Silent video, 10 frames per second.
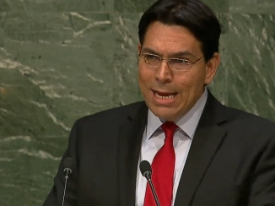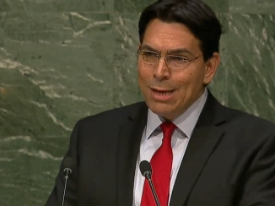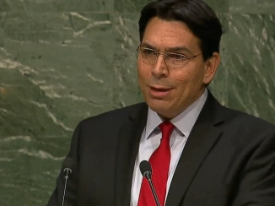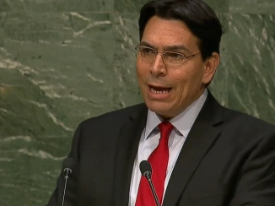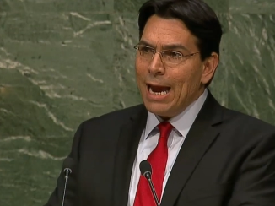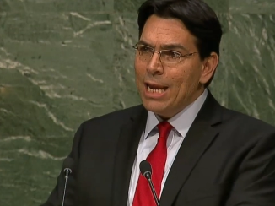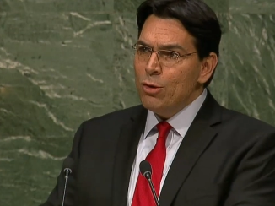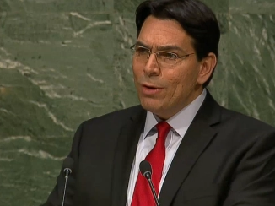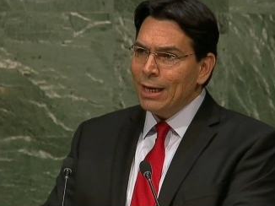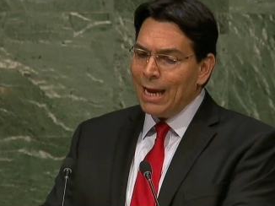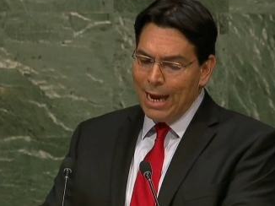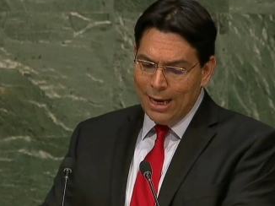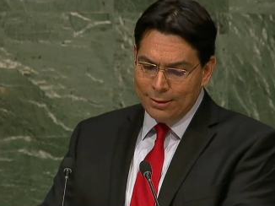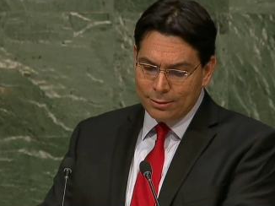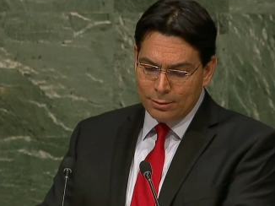Is there anywhere
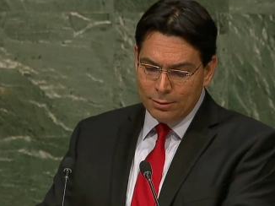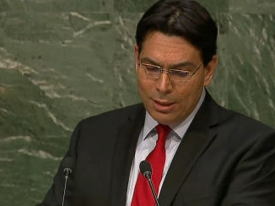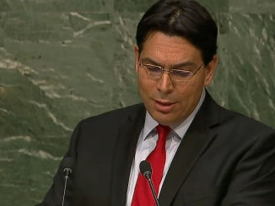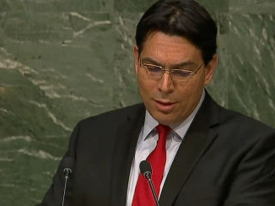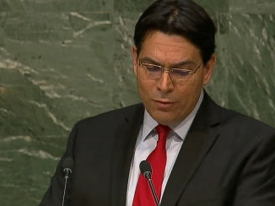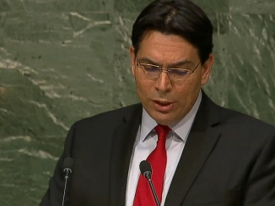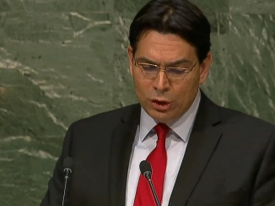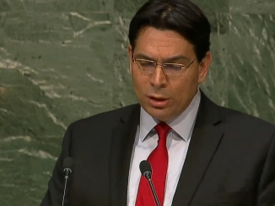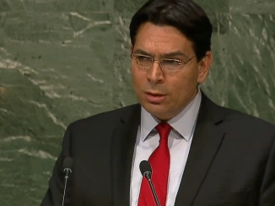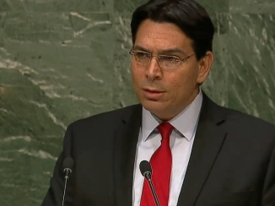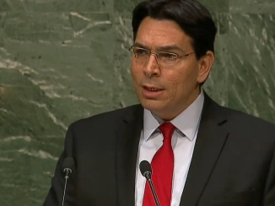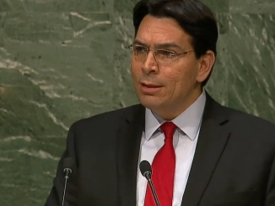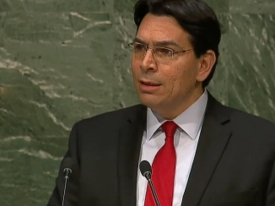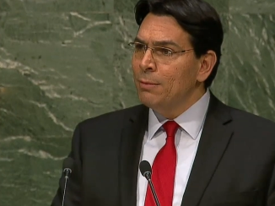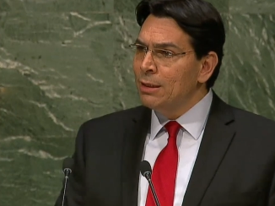else in the region,
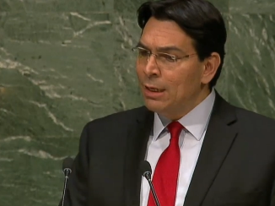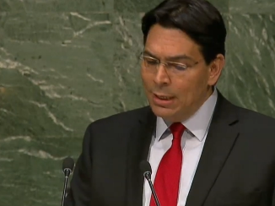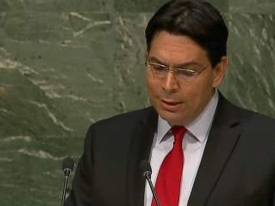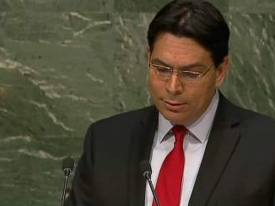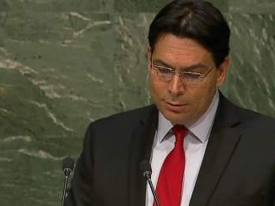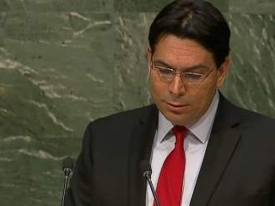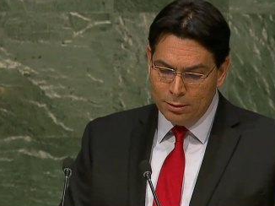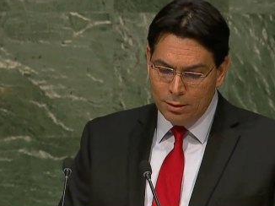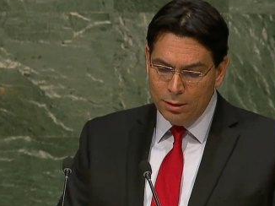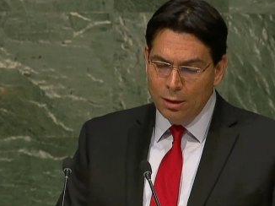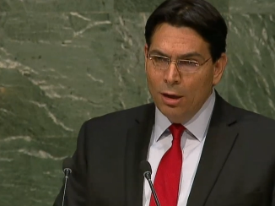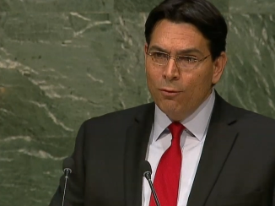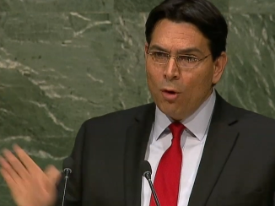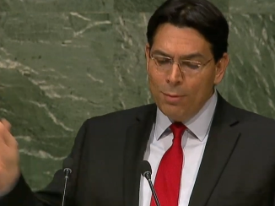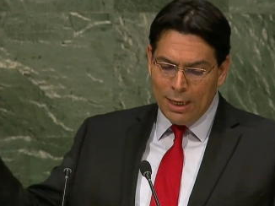in the Middle East,
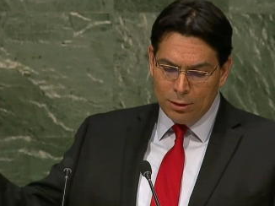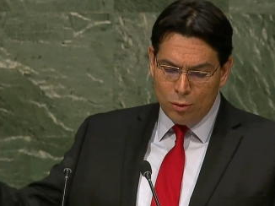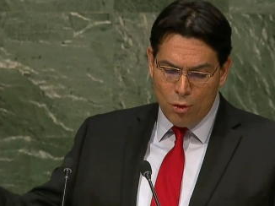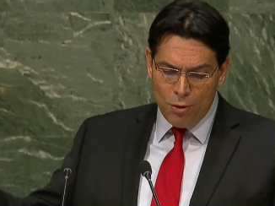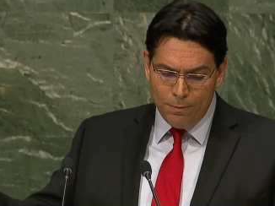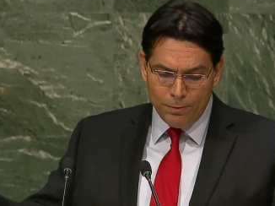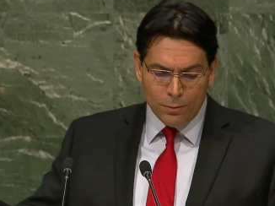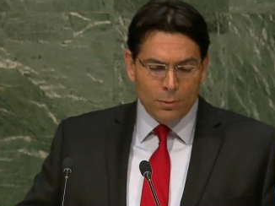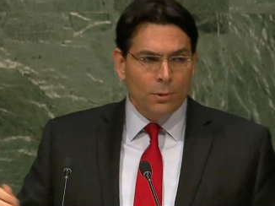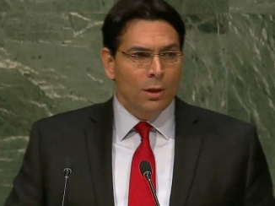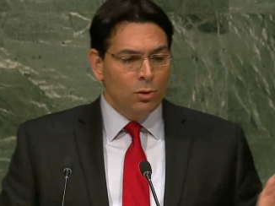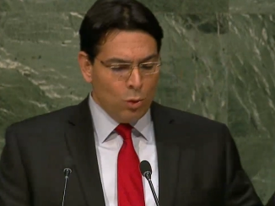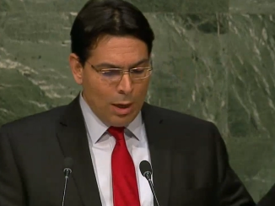from Khartoum to